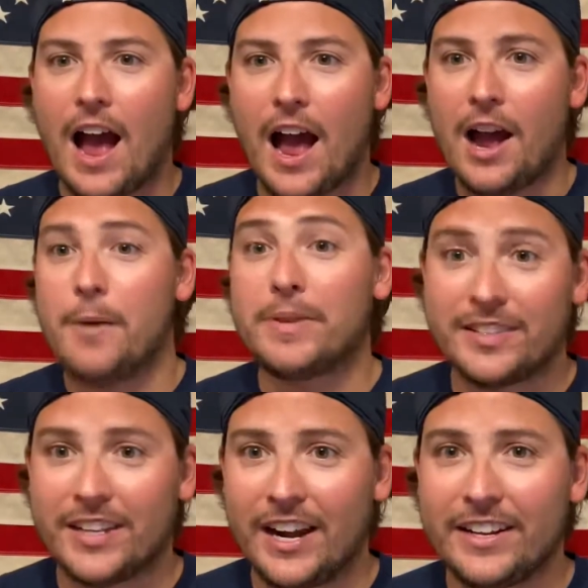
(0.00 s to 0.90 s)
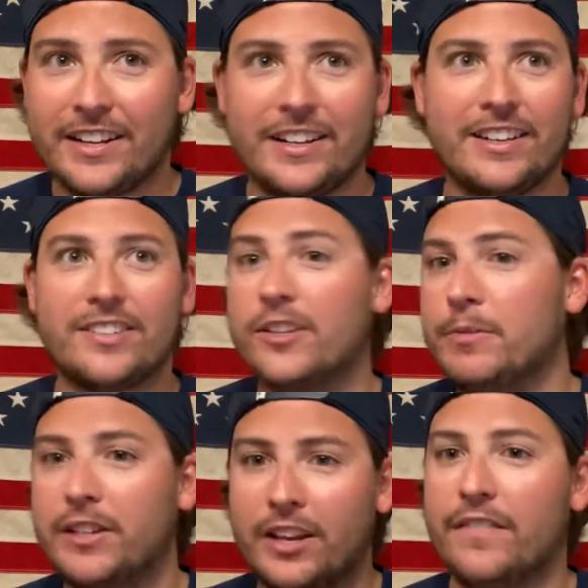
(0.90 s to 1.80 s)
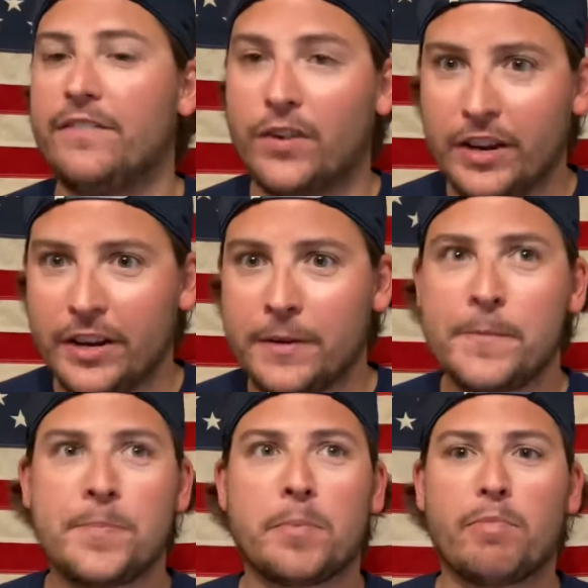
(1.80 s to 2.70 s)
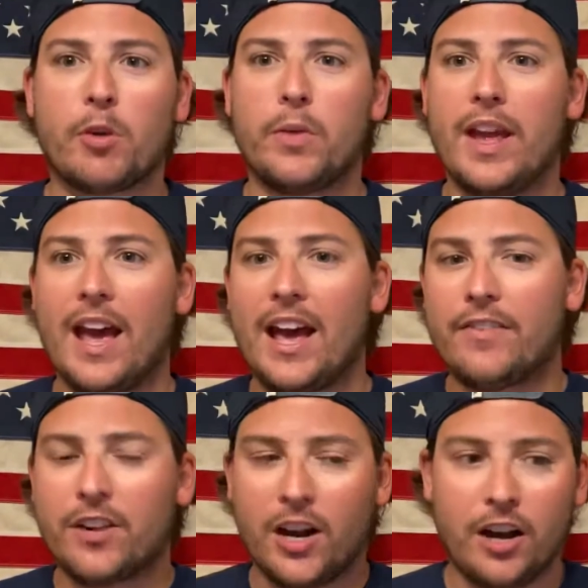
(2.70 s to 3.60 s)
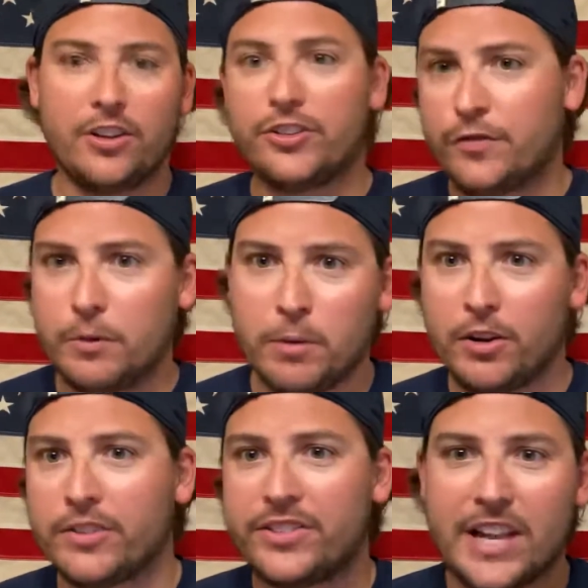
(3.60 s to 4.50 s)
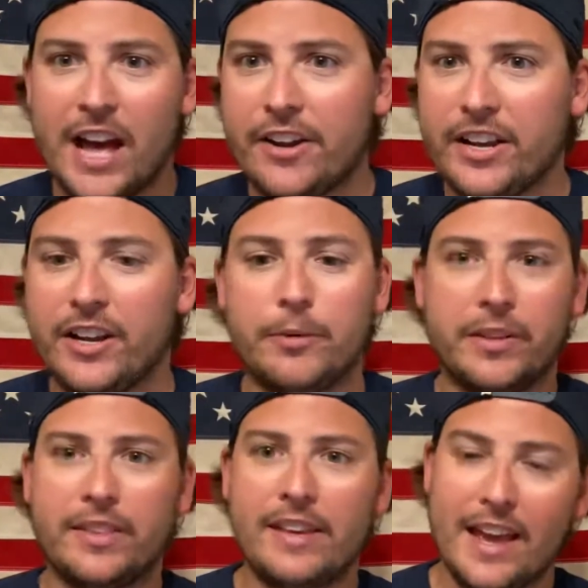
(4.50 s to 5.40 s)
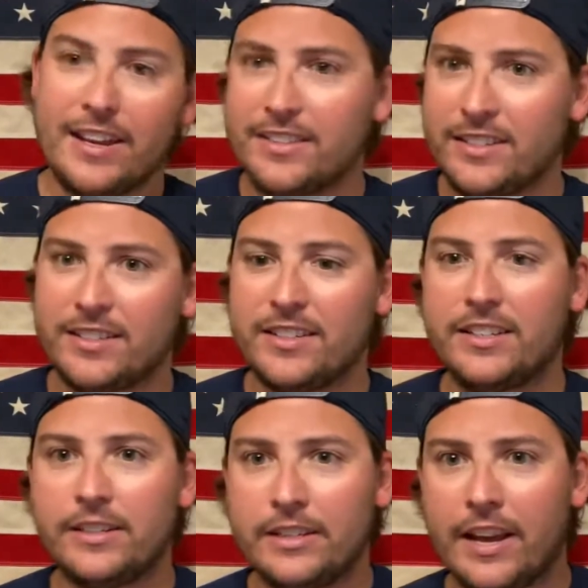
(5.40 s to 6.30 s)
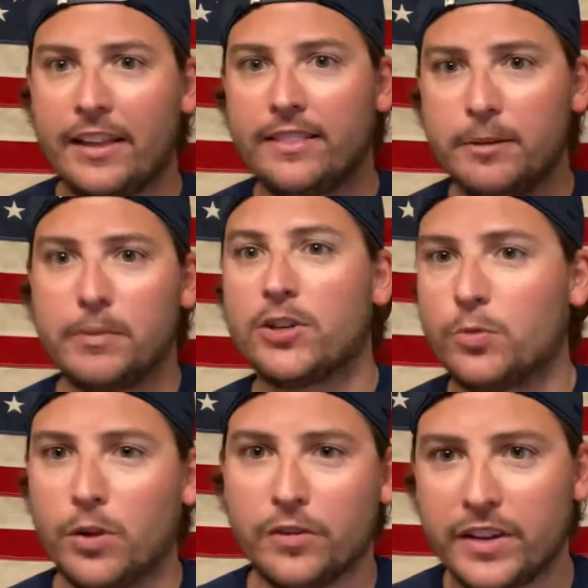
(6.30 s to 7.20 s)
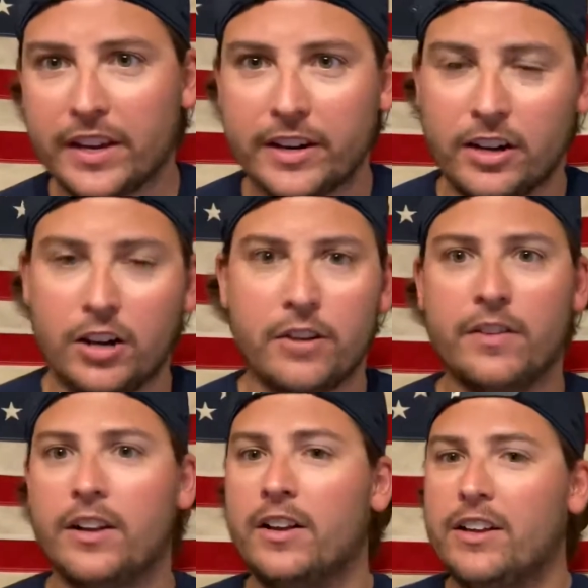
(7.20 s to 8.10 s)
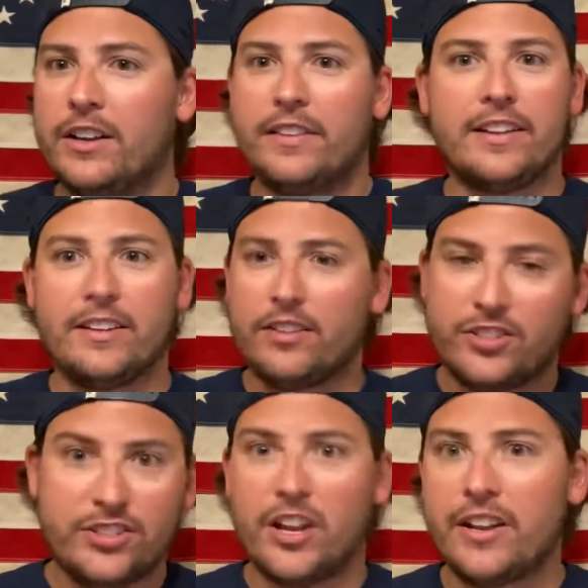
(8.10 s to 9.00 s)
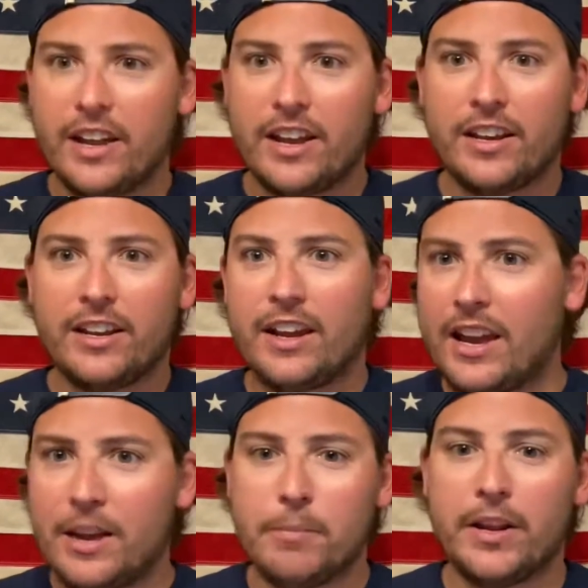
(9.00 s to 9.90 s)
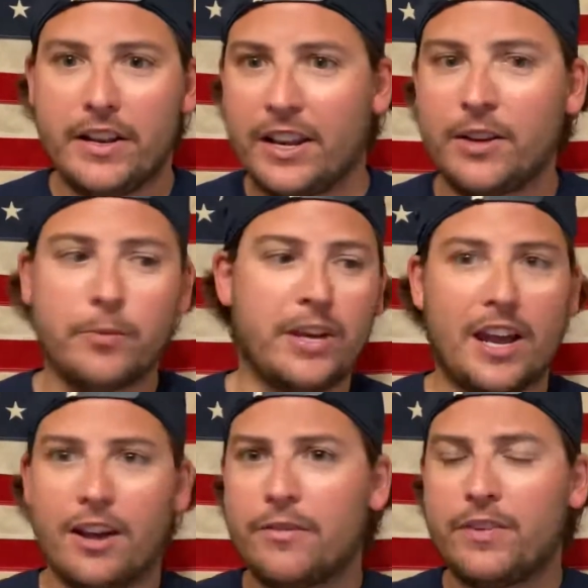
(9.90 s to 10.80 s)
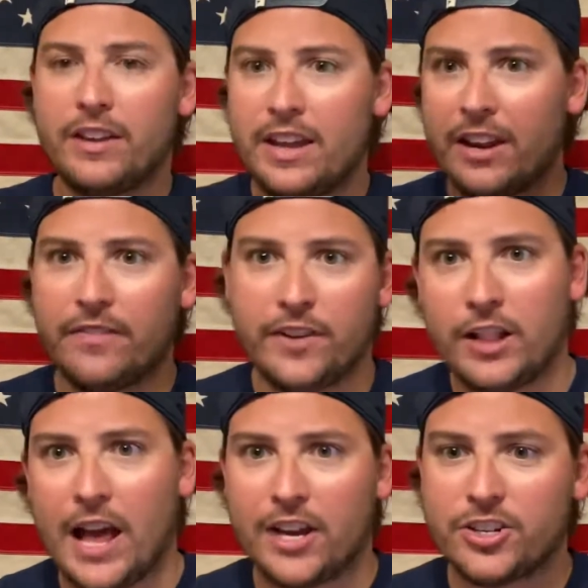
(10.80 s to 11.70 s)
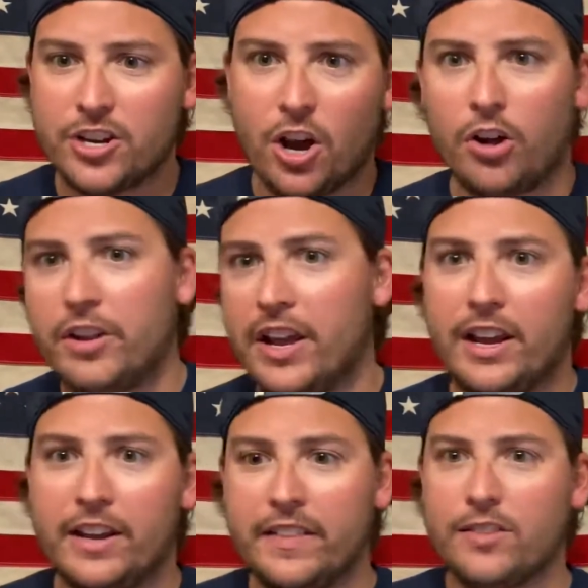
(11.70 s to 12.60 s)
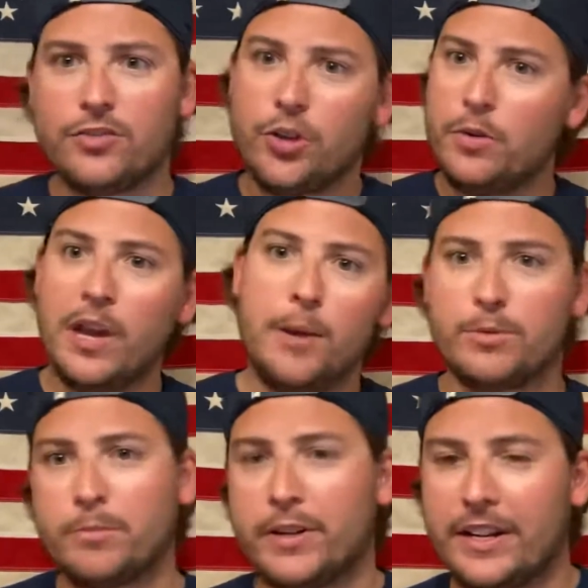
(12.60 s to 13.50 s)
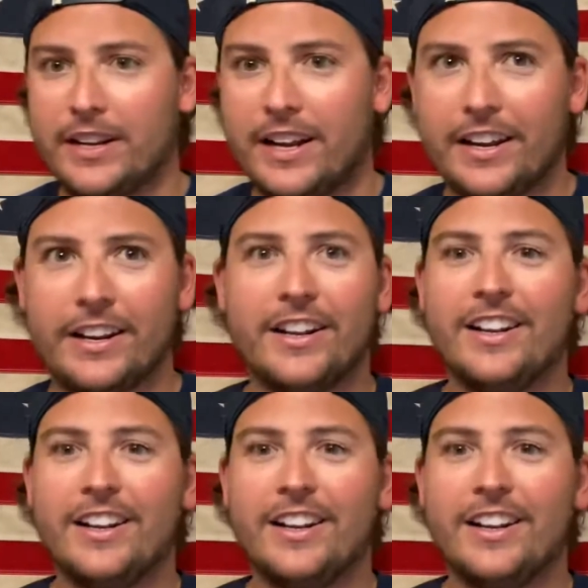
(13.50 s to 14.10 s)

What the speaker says: I'm excited. It's going to be a lot of fun. We have college football on Saturday with the ACC and the Big 12 kicking off. Then Sunday and Monday, we have NFL action all day, and then 2 games on Monday night.